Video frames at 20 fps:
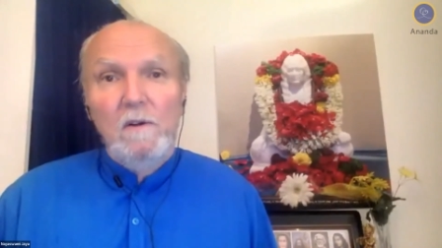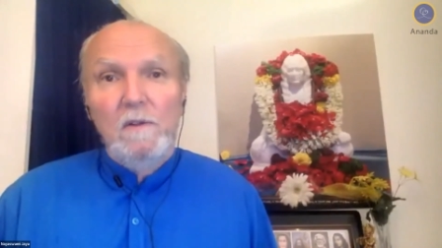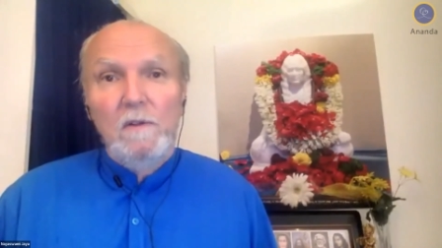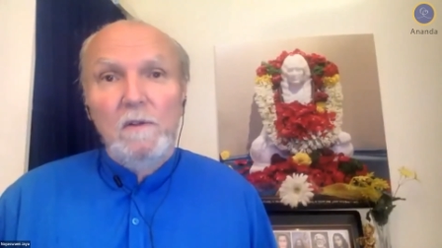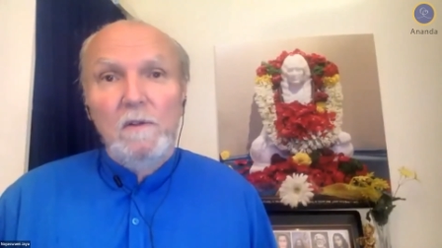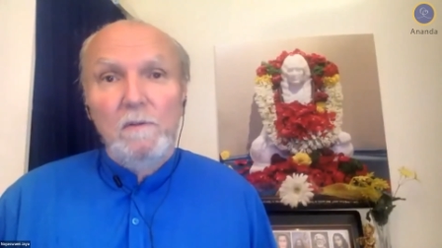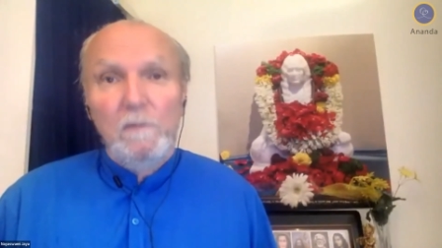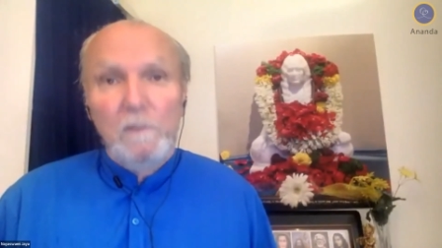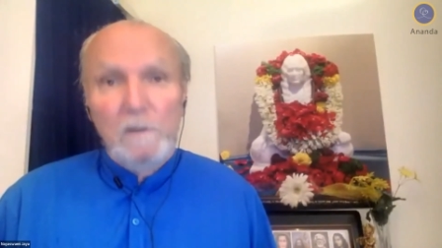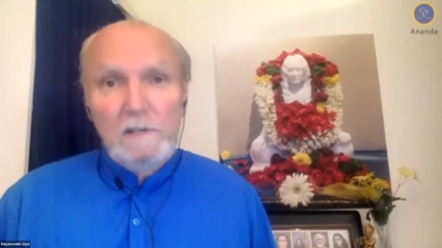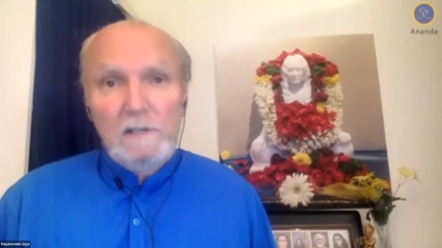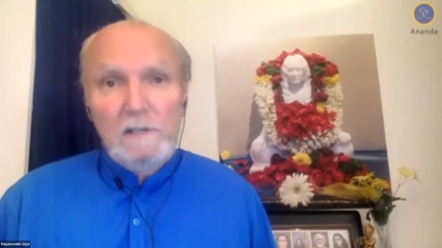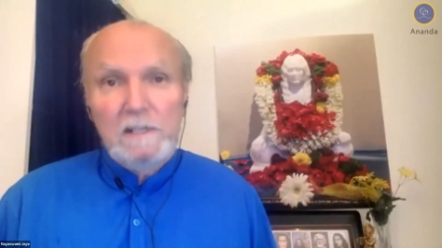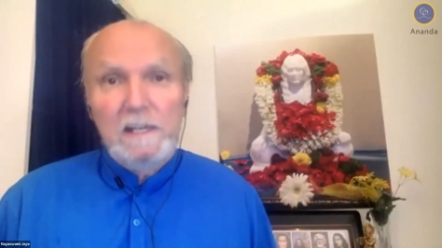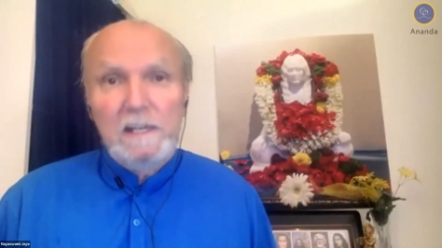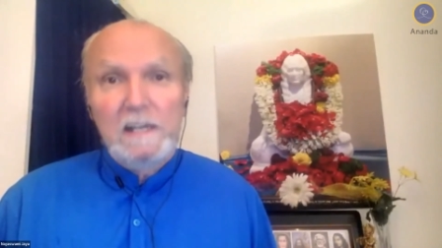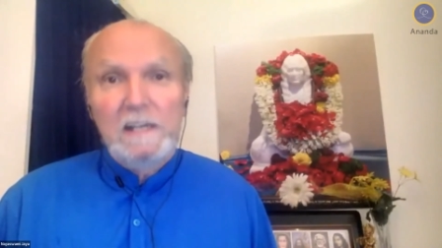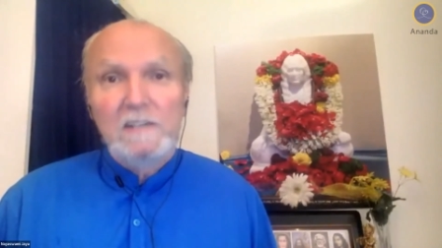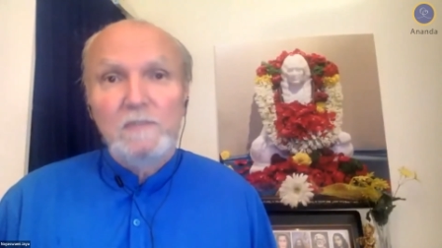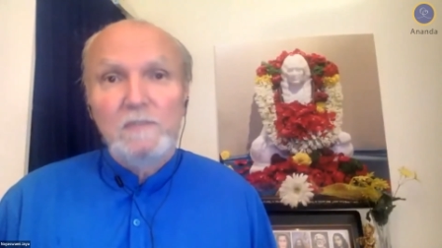The first
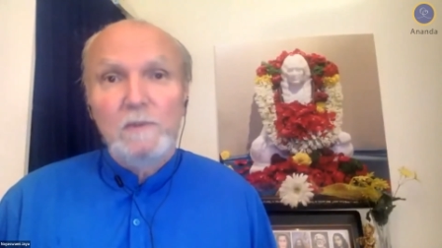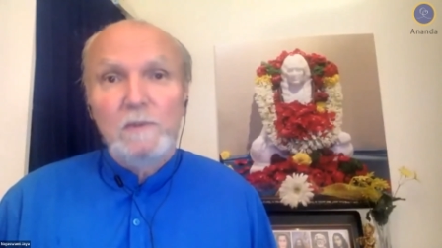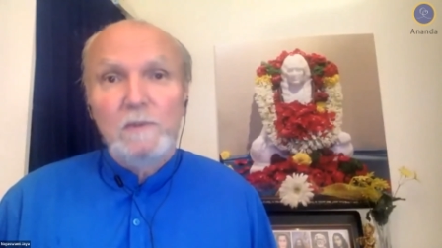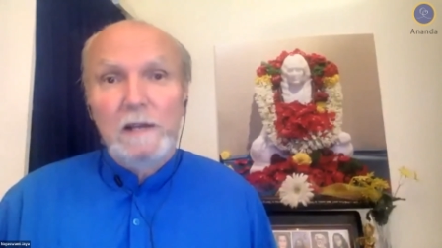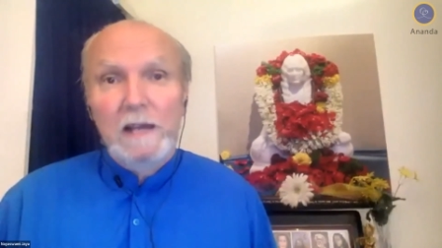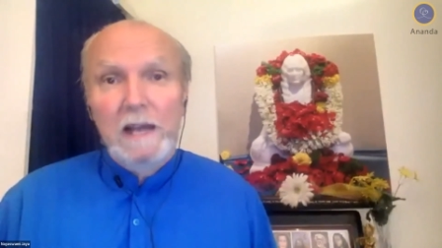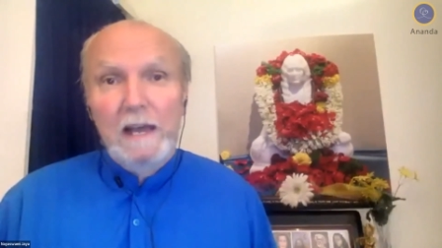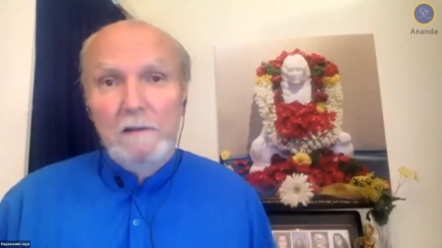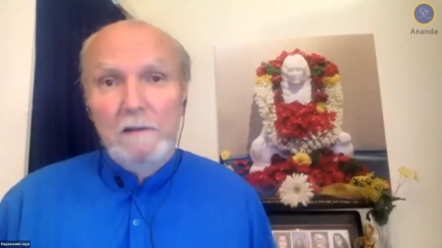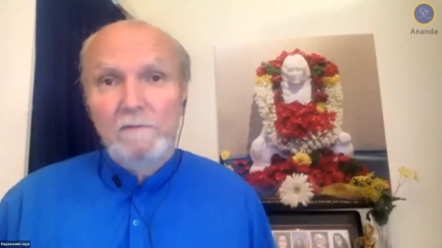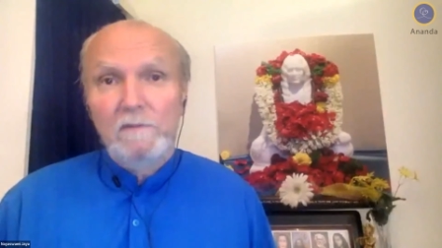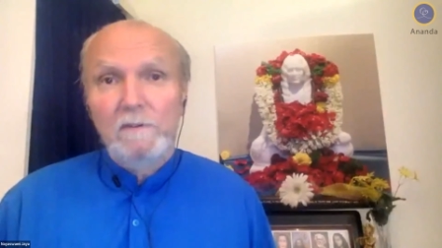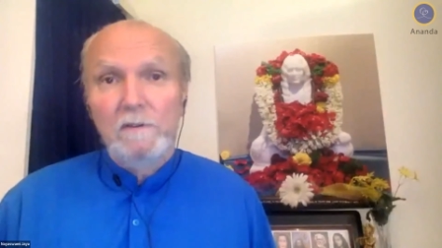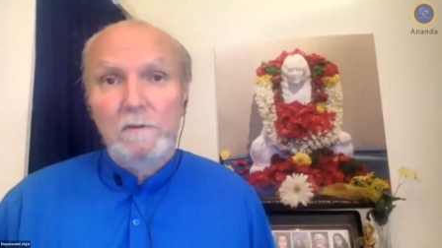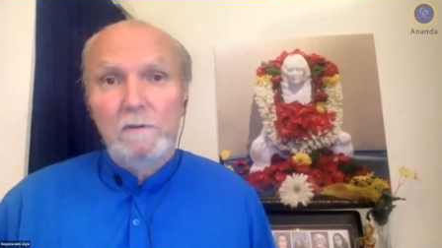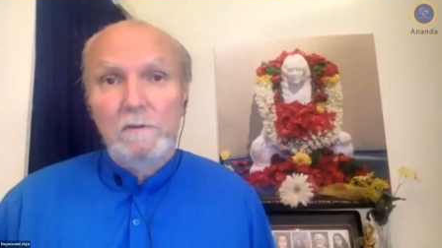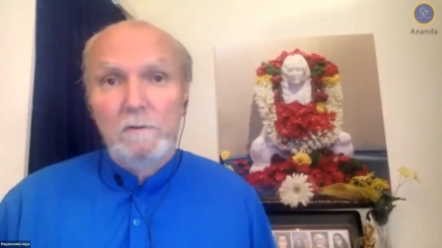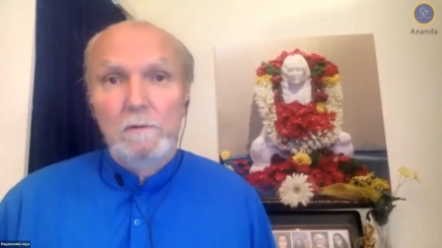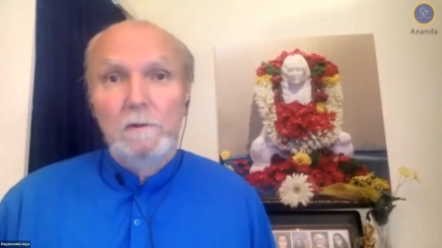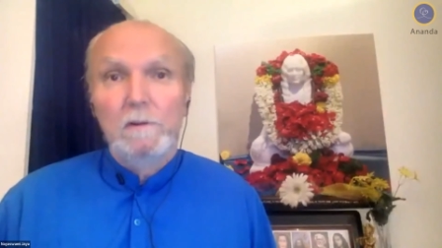thing is we have
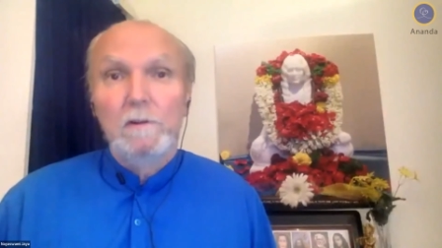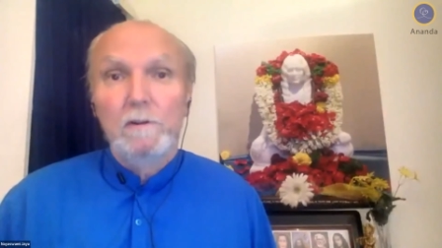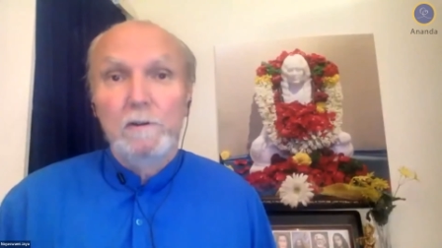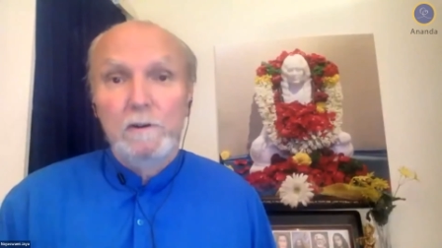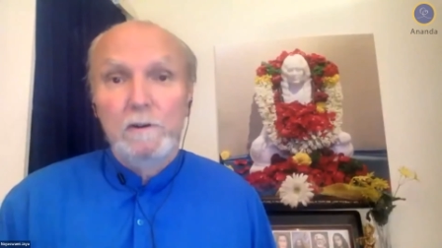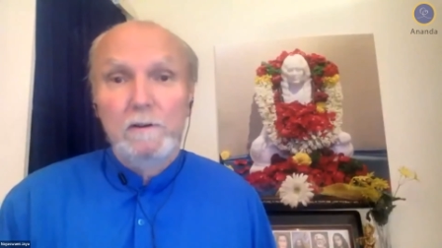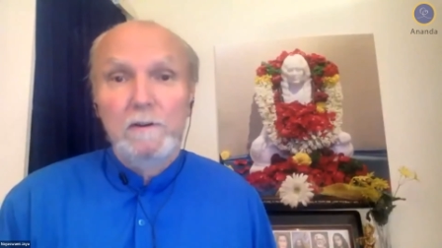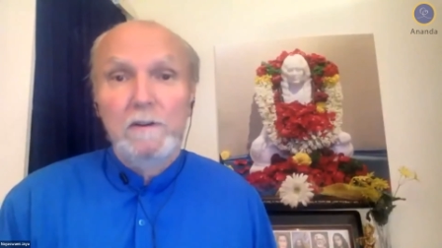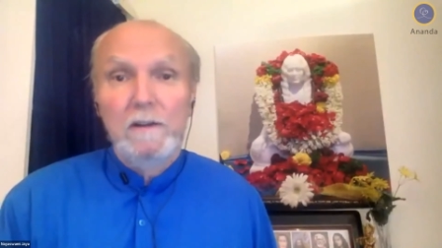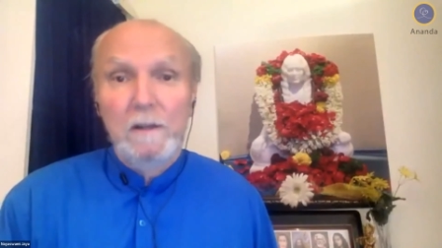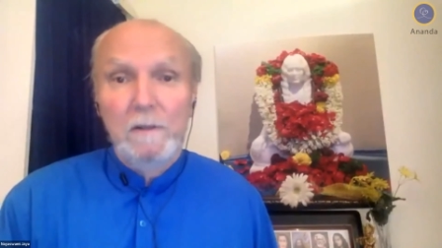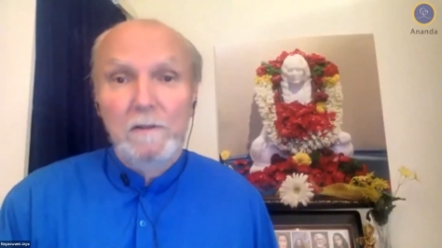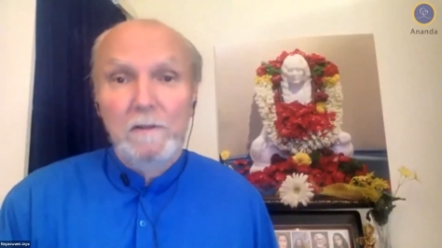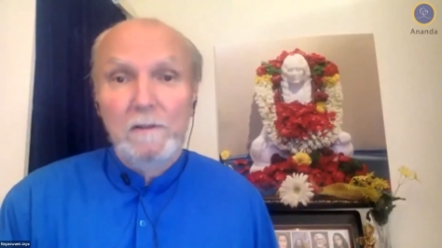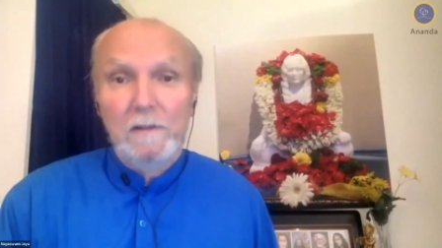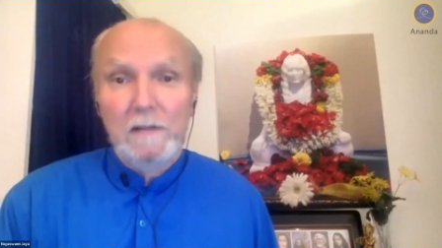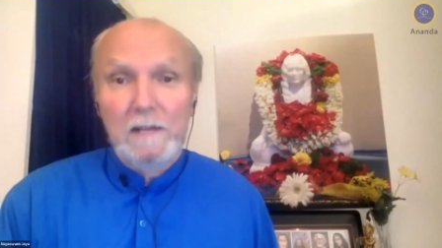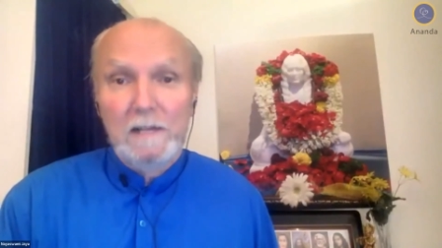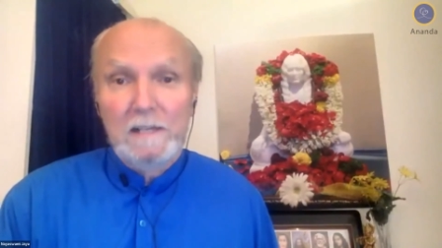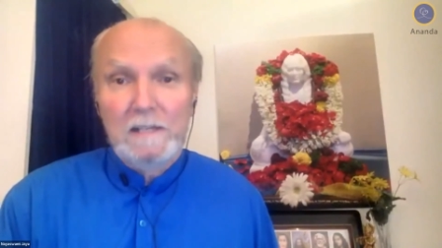to learn the
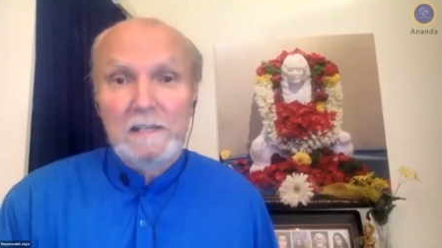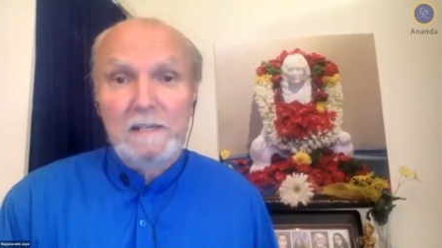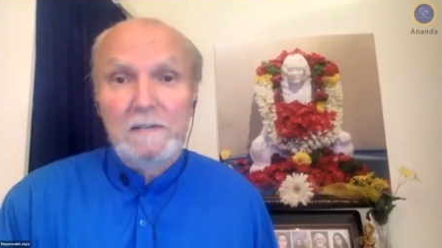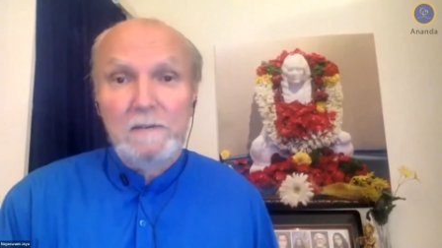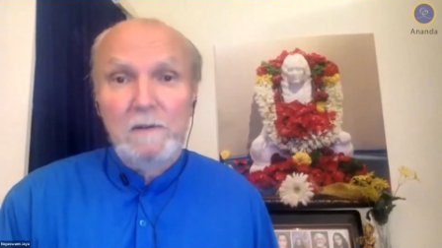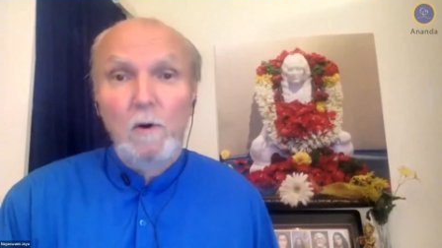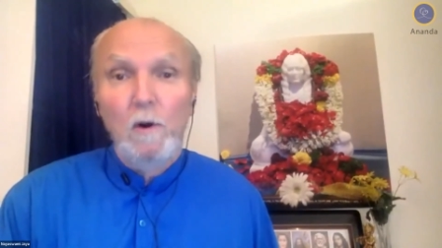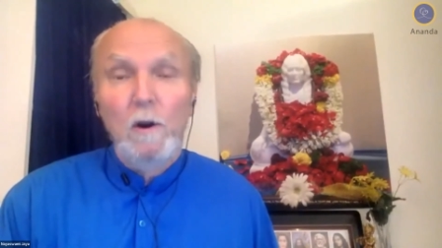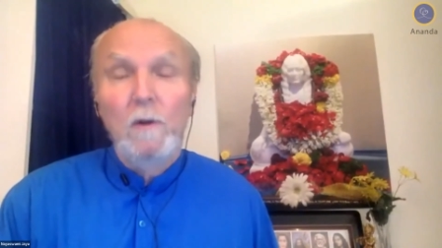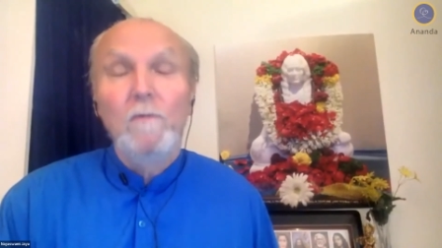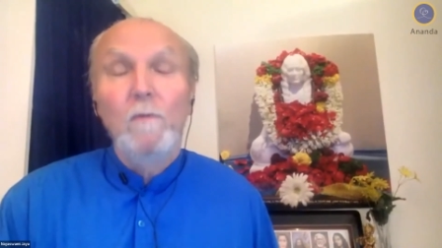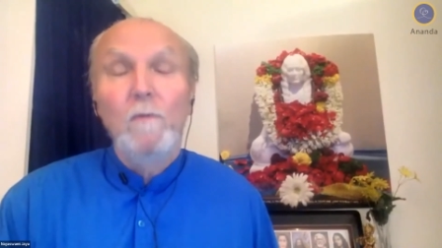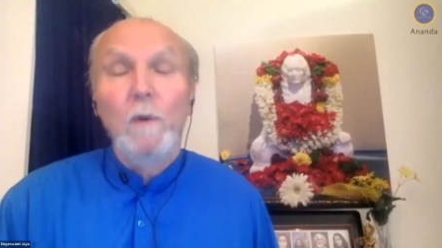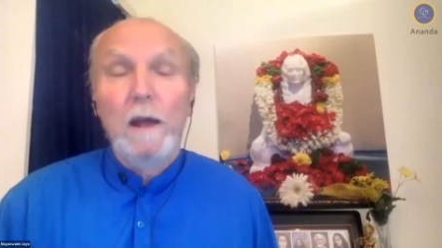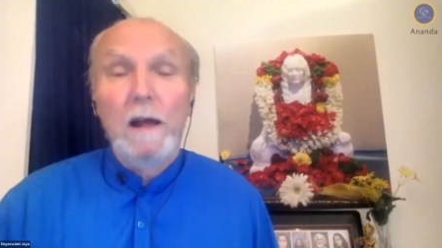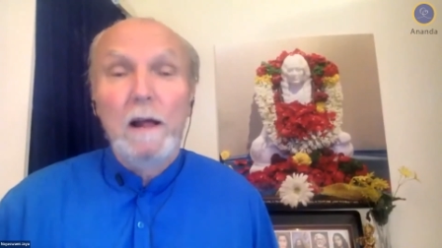lesson, or